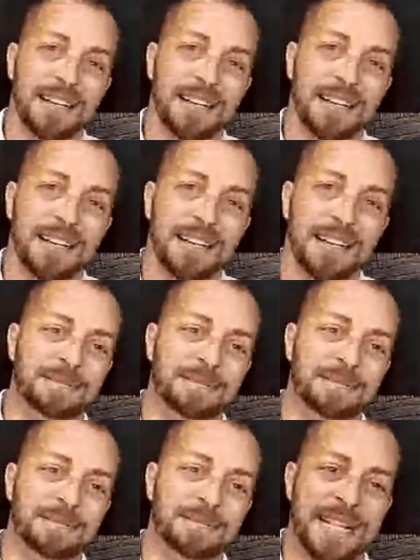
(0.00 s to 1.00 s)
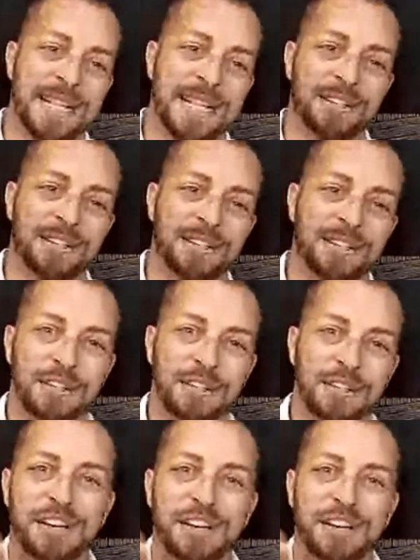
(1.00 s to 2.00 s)
Uh, but there's
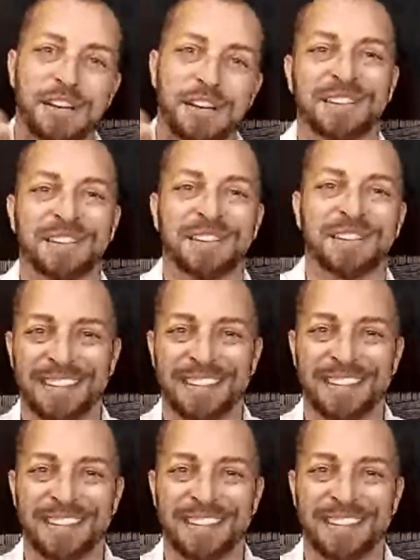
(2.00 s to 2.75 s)
there's a shift